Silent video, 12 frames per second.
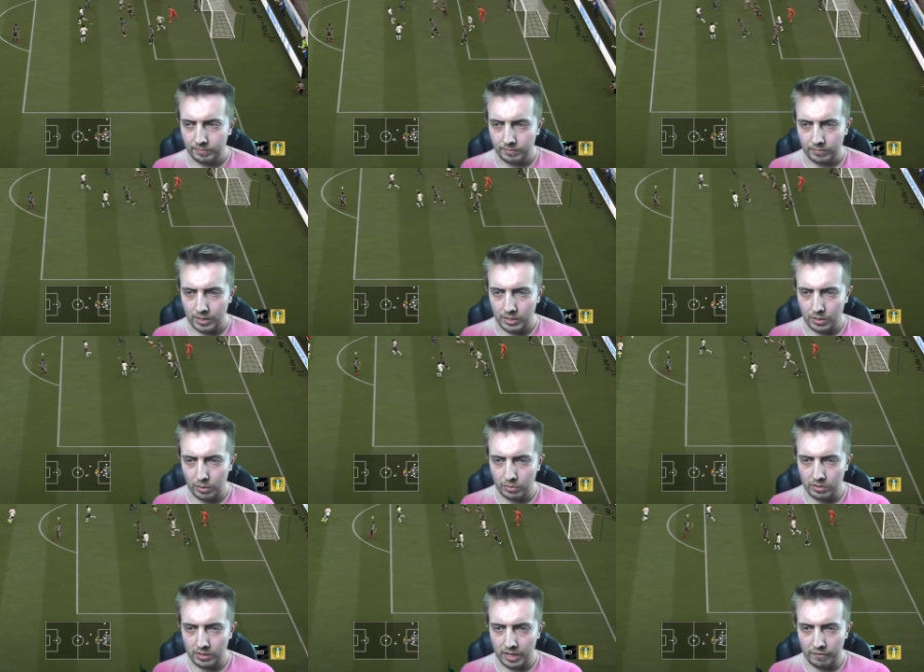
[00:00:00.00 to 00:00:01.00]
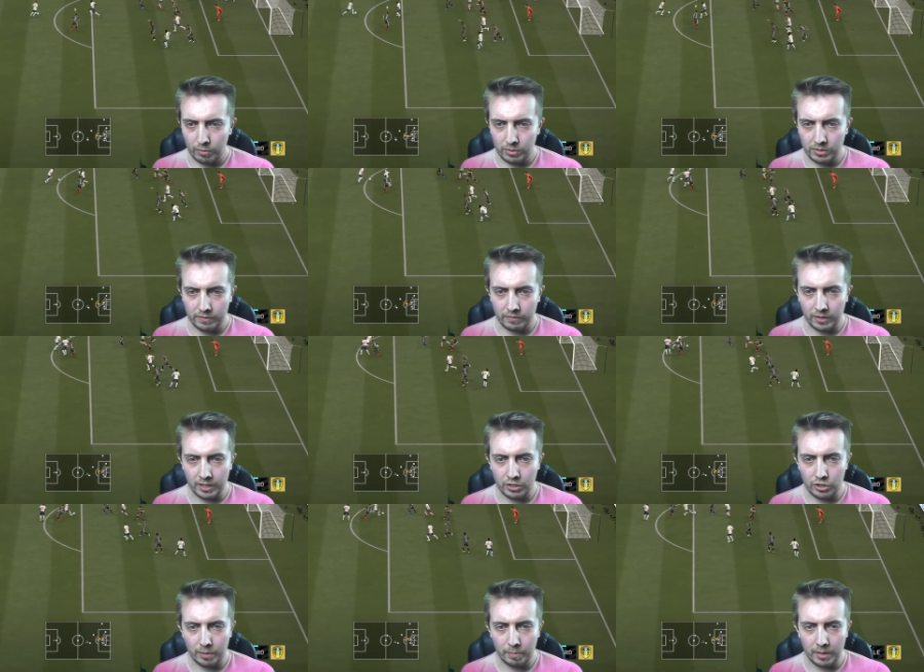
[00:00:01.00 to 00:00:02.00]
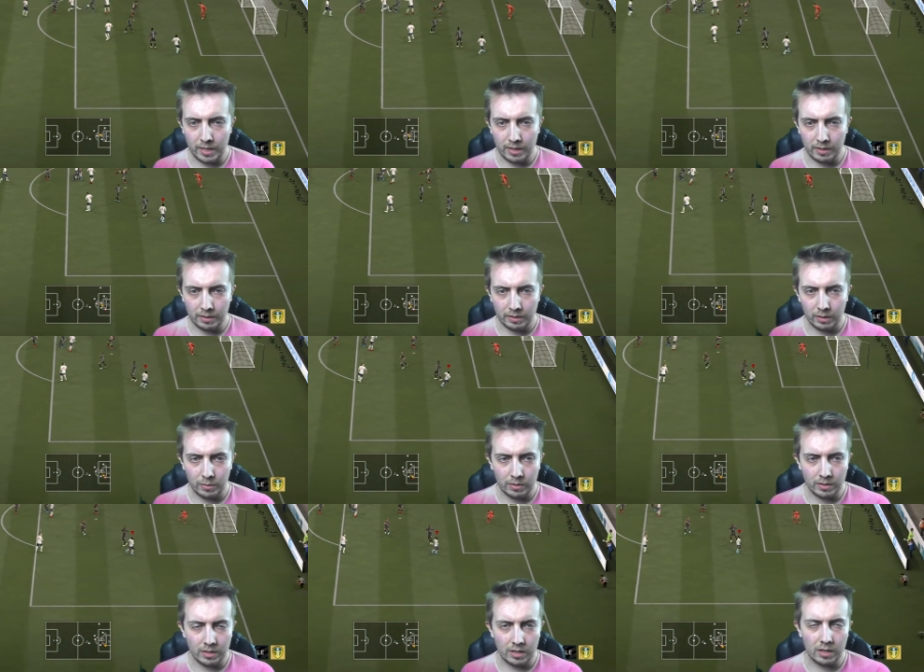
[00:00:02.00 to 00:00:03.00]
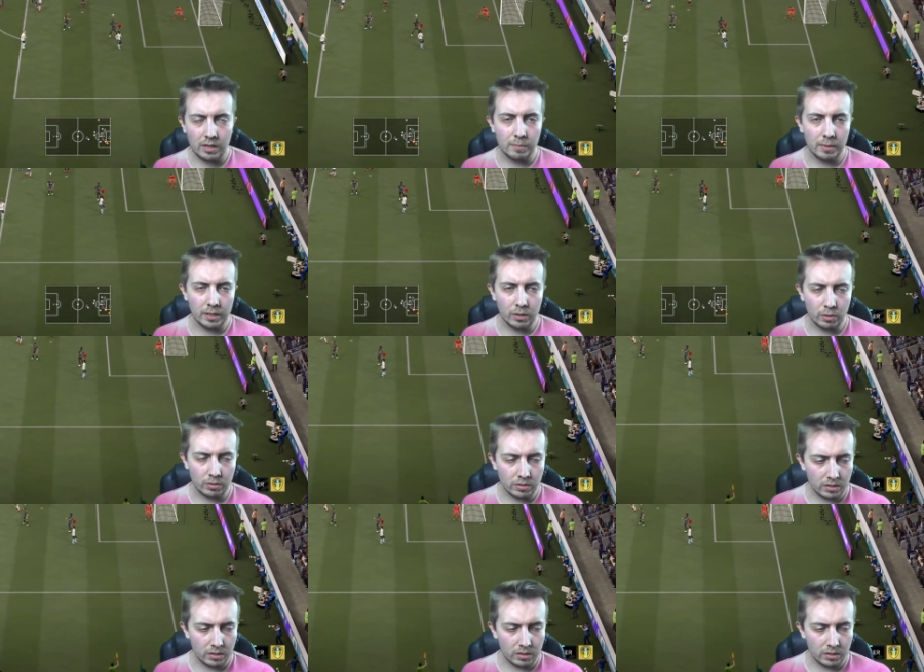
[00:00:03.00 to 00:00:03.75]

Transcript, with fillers: This Goldson never wants to fucking jump either. Go on. Oh my god.